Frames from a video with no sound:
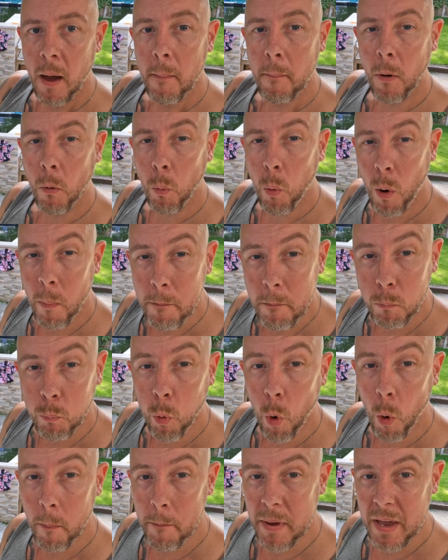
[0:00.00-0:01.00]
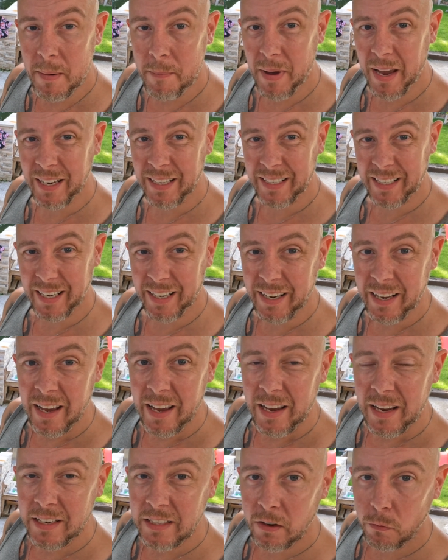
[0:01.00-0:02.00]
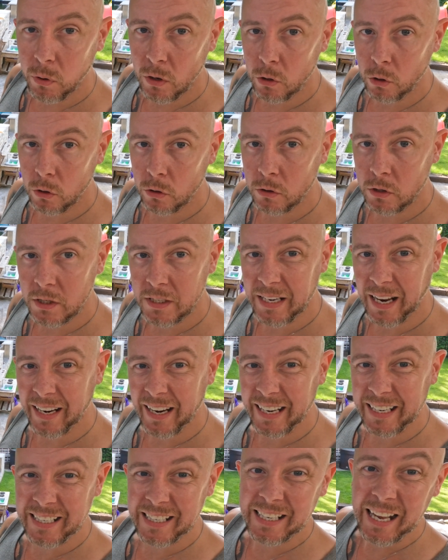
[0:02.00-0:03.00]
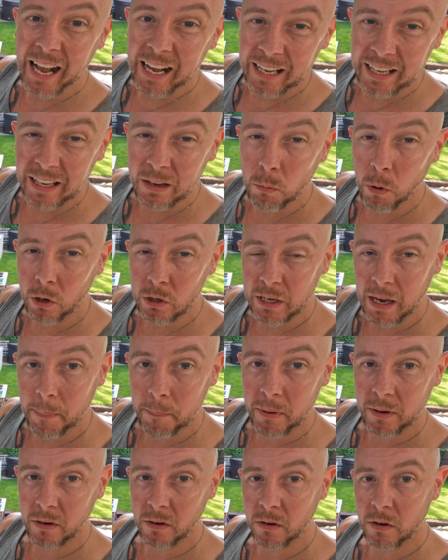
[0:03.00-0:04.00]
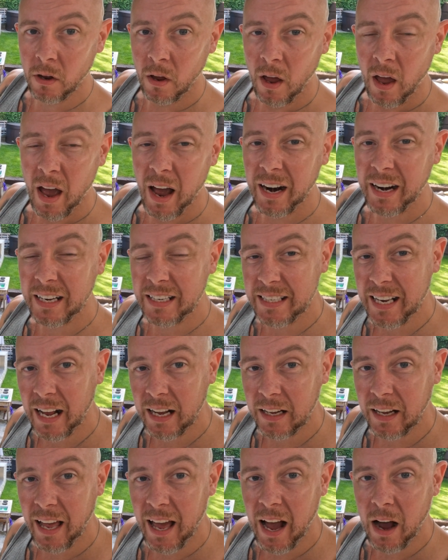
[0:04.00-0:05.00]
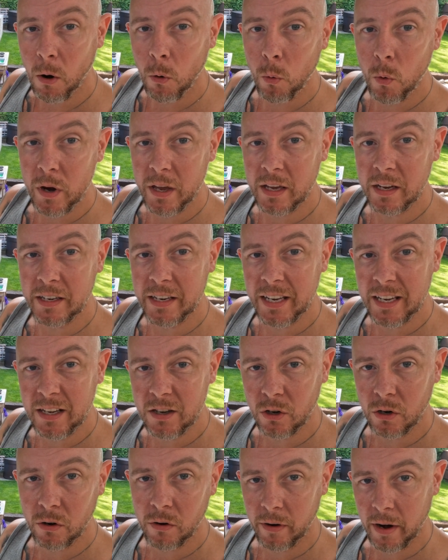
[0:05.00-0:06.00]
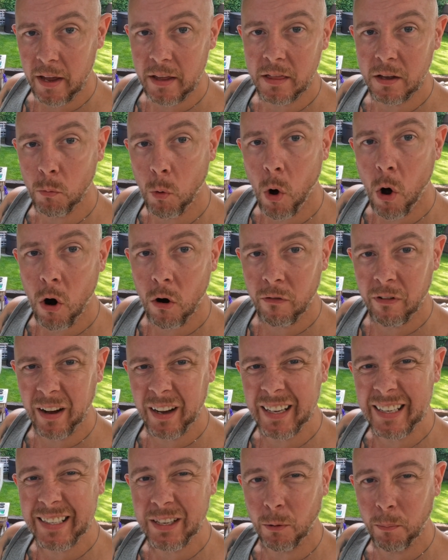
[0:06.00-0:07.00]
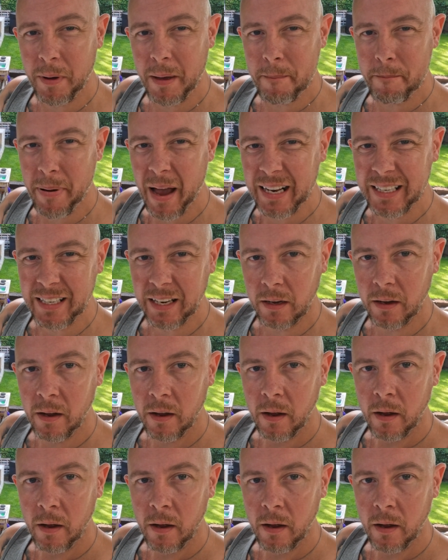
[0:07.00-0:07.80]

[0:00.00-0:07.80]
But what would be amazing is if we could understand exactly what's happened and exactly how we can dechlorinate the water a little bit better.